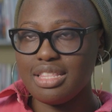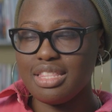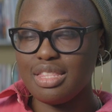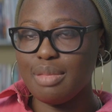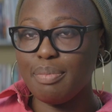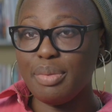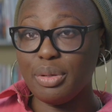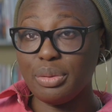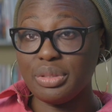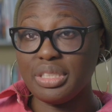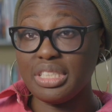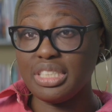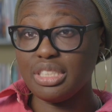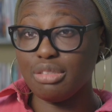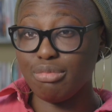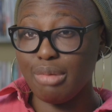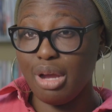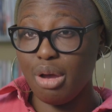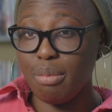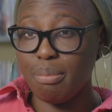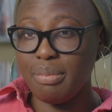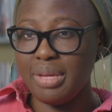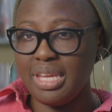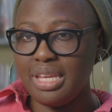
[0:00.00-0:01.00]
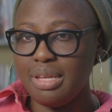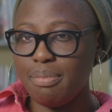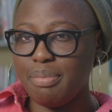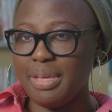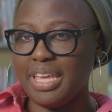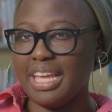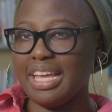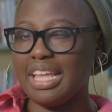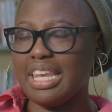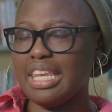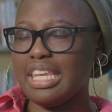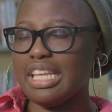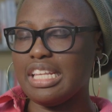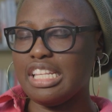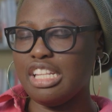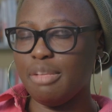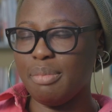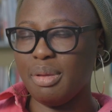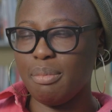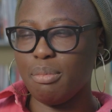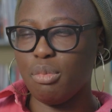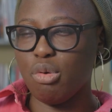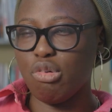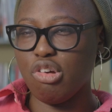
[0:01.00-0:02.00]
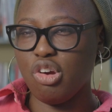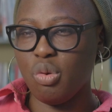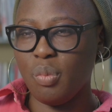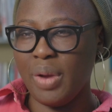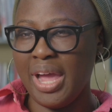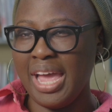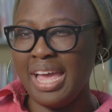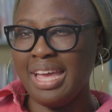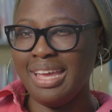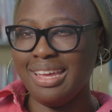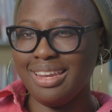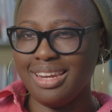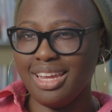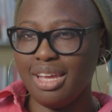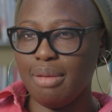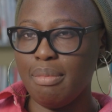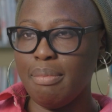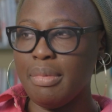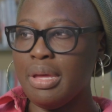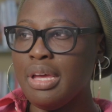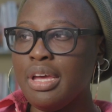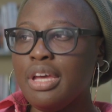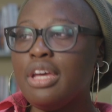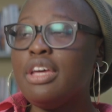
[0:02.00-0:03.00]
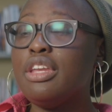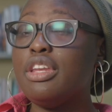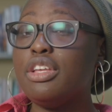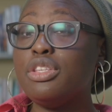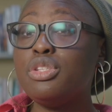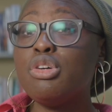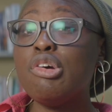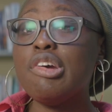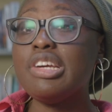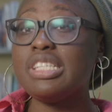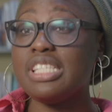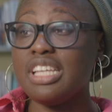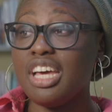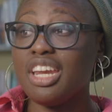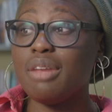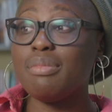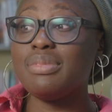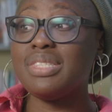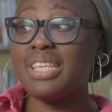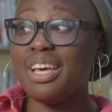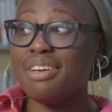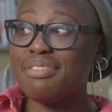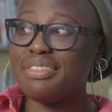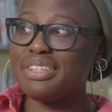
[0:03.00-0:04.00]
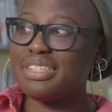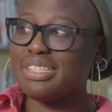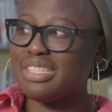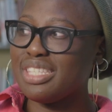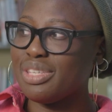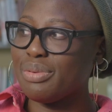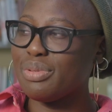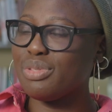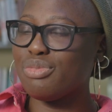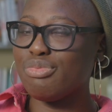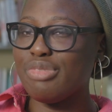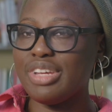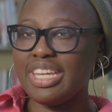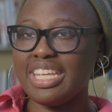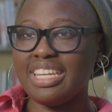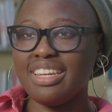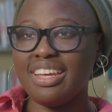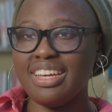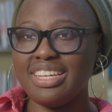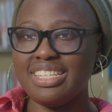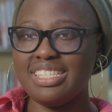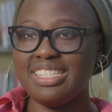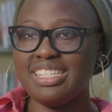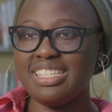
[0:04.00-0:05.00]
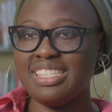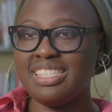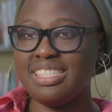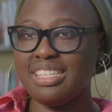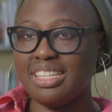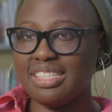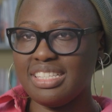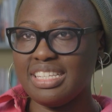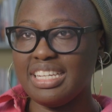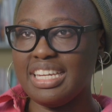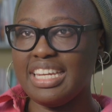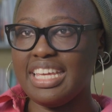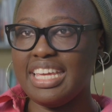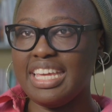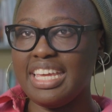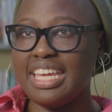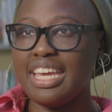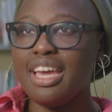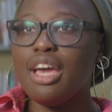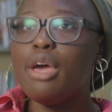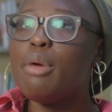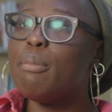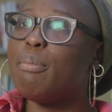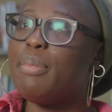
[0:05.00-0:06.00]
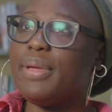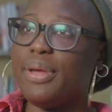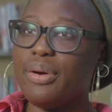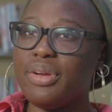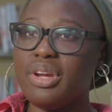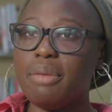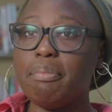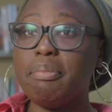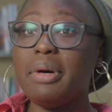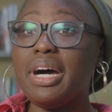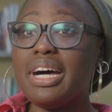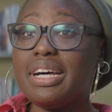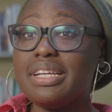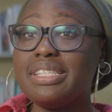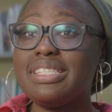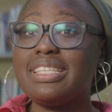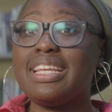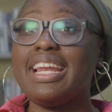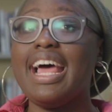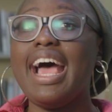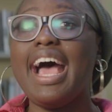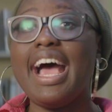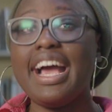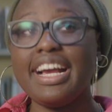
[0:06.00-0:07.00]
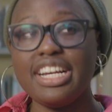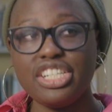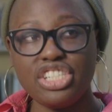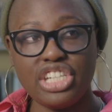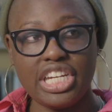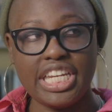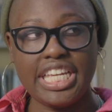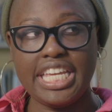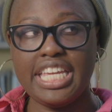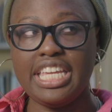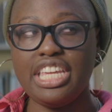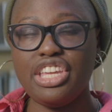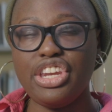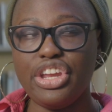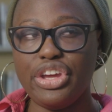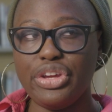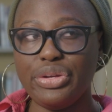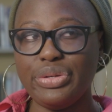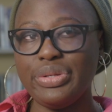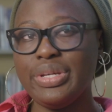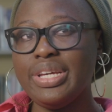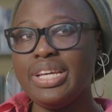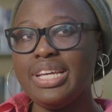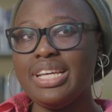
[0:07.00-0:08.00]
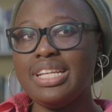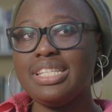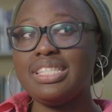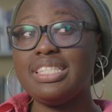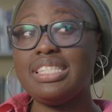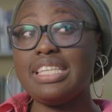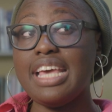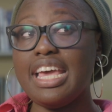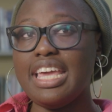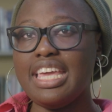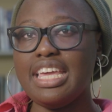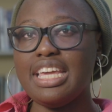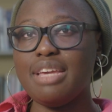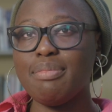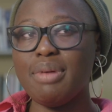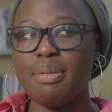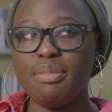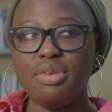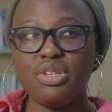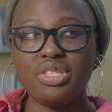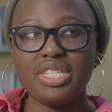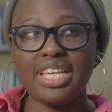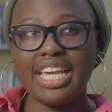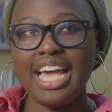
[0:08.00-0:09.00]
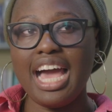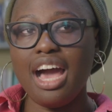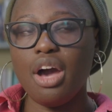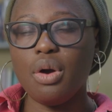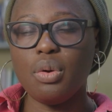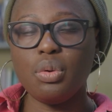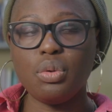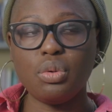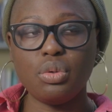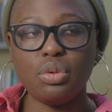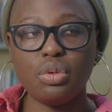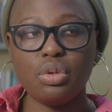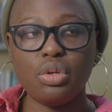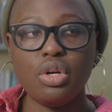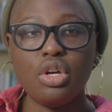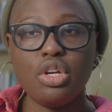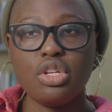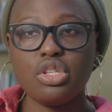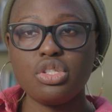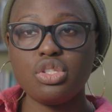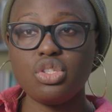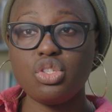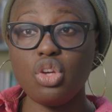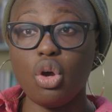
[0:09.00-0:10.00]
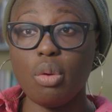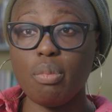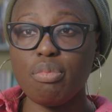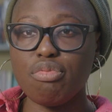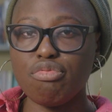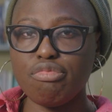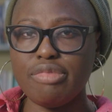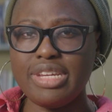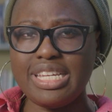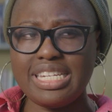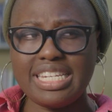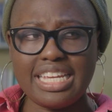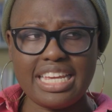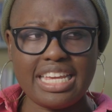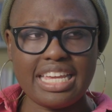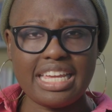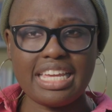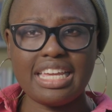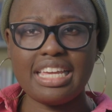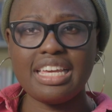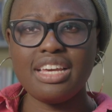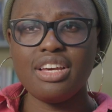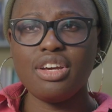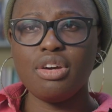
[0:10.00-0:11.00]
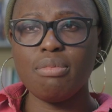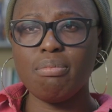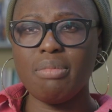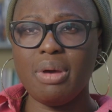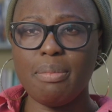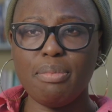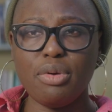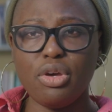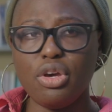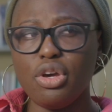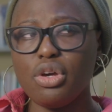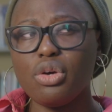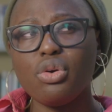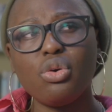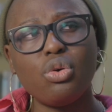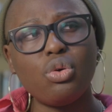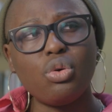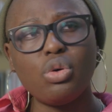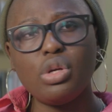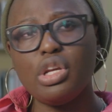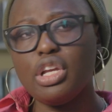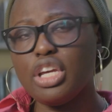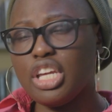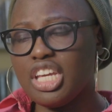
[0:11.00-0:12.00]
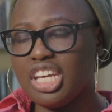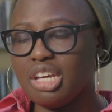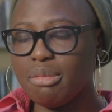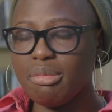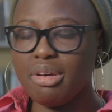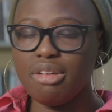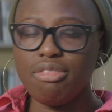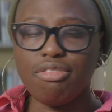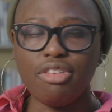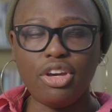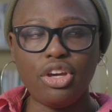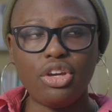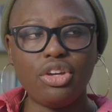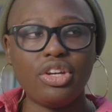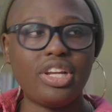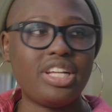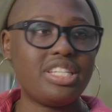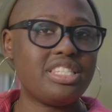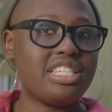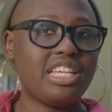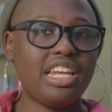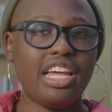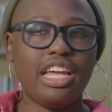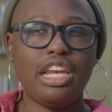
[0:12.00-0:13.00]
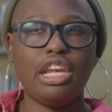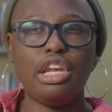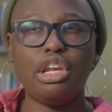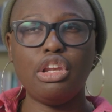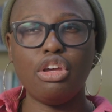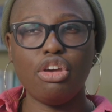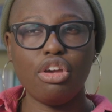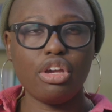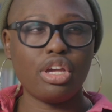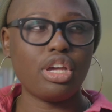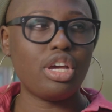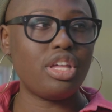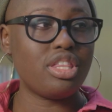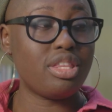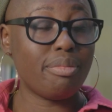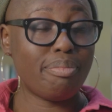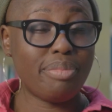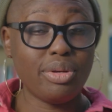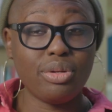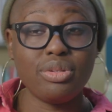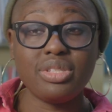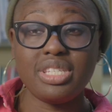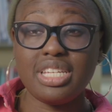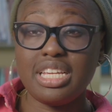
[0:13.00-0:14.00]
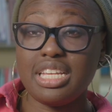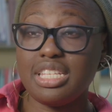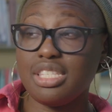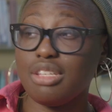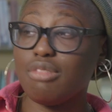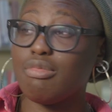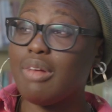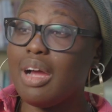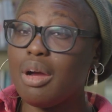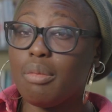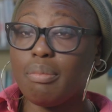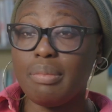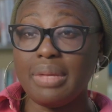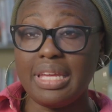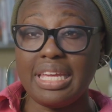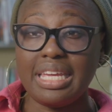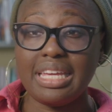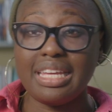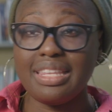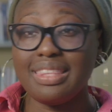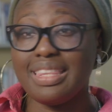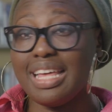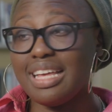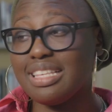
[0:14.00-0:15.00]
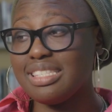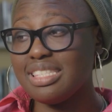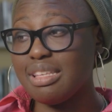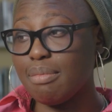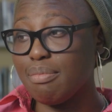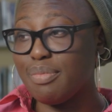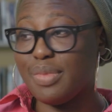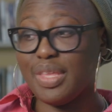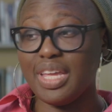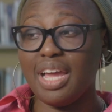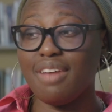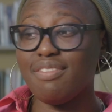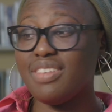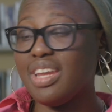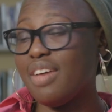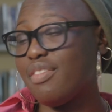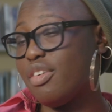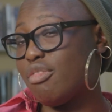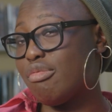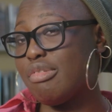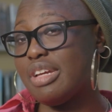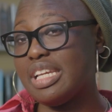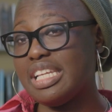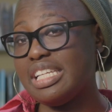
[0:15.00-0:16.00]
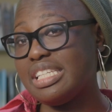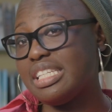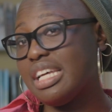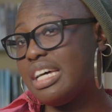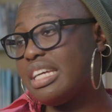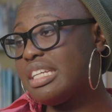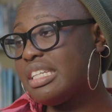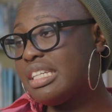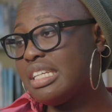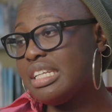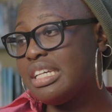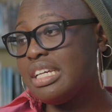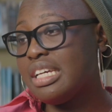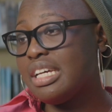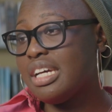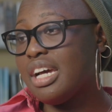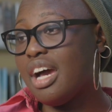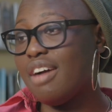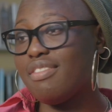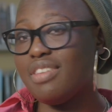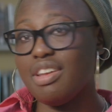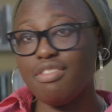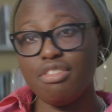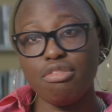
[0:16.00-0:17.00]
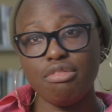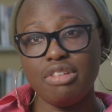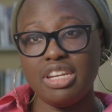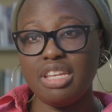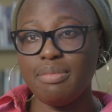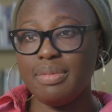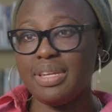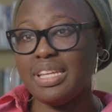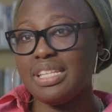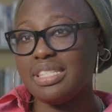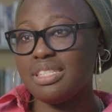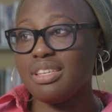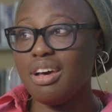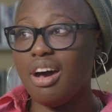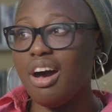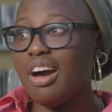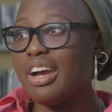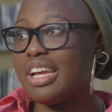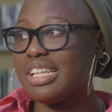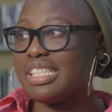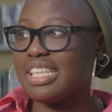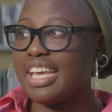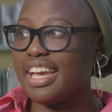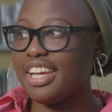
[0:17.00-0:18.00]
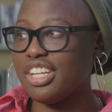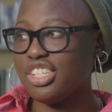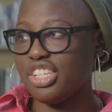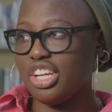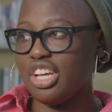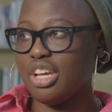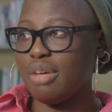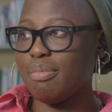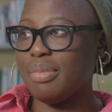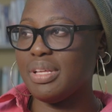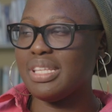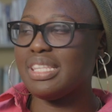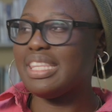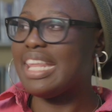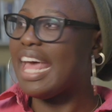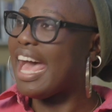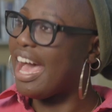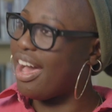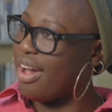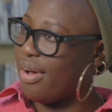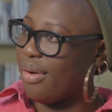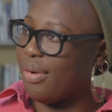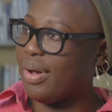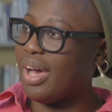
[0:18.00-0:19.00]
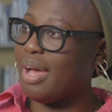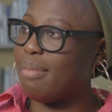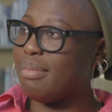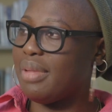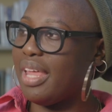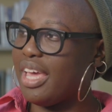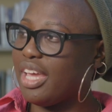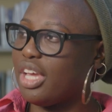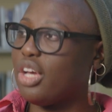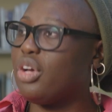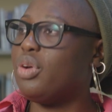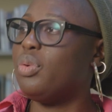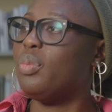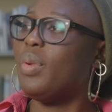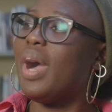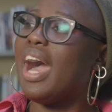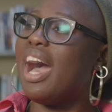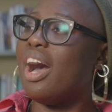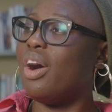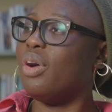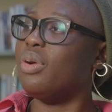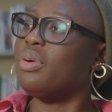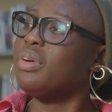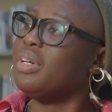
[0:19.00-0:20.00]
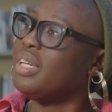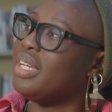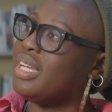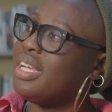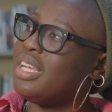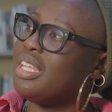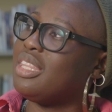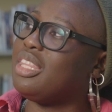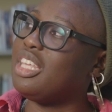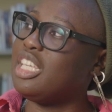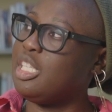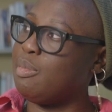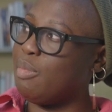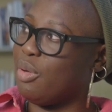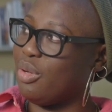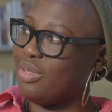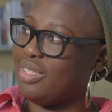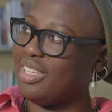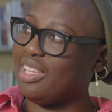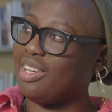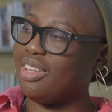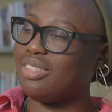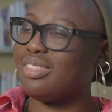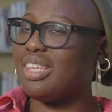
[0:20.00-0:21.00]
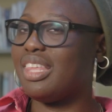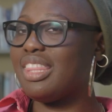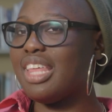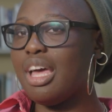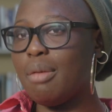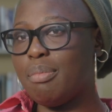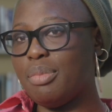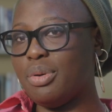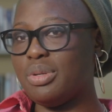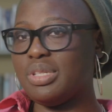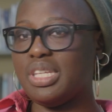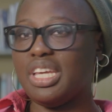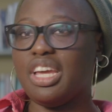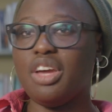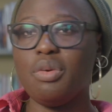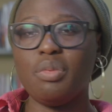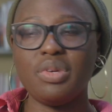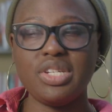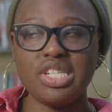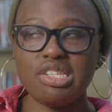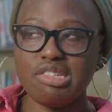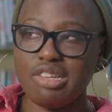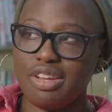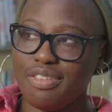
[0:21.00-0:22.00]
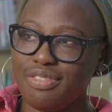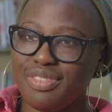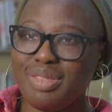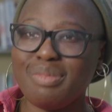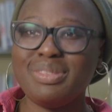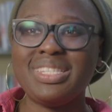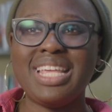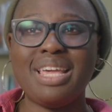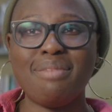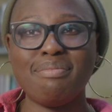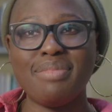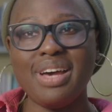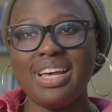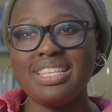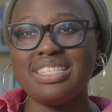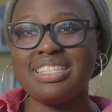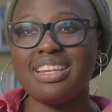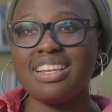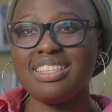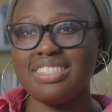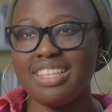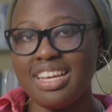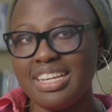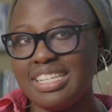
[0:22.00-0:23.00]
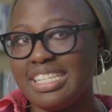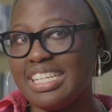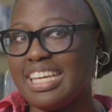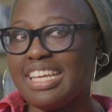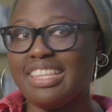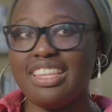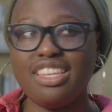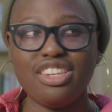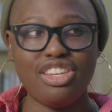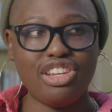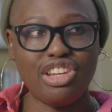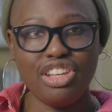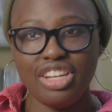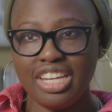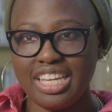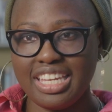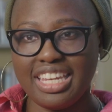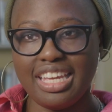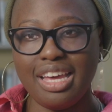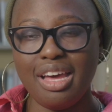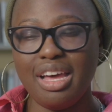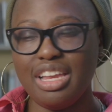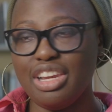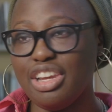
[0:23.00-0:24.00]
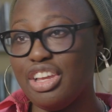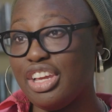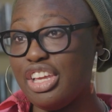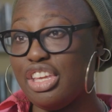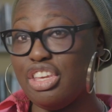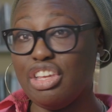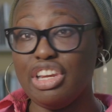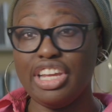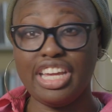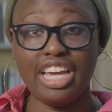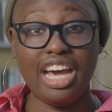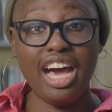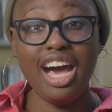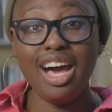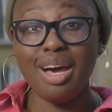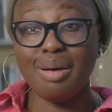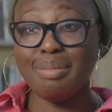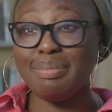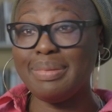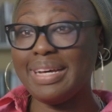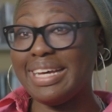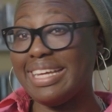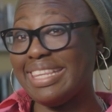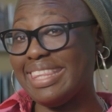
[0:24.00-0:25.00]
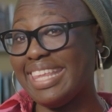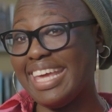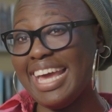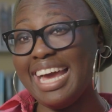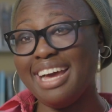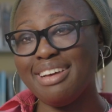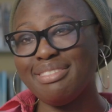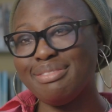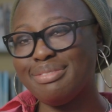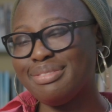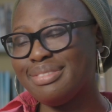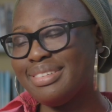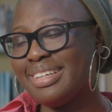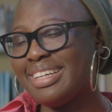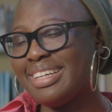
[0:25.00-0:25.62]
the buildings around me, being a little bit more aware, and I'm notoriously unobservant, so it was really nice to suddenly be on a bus and actually, you know, take my music out or stop reading my book or looking at my phone and to like look at the buildings around me. And that's something I've never really done. I've never really been into architecture, but now I'm like, oh wow, this building looks like that building. I wonder if the same person designed it. And then you look at it, you look it up, and they have.